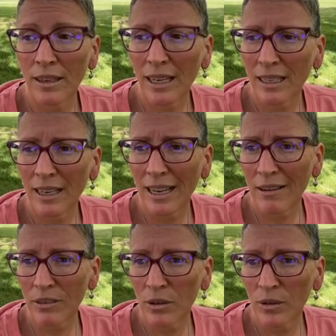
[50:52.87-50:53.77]
I
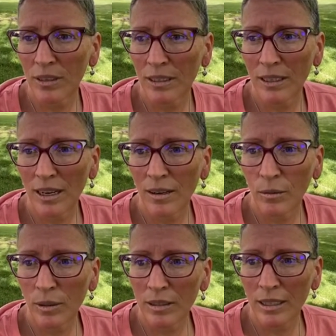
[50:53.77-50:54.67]
have no desire
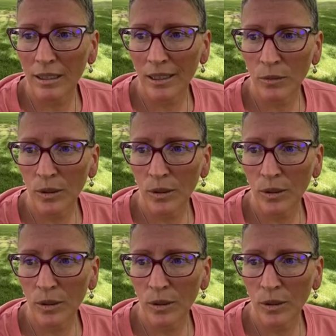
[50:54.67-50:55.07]
with dealing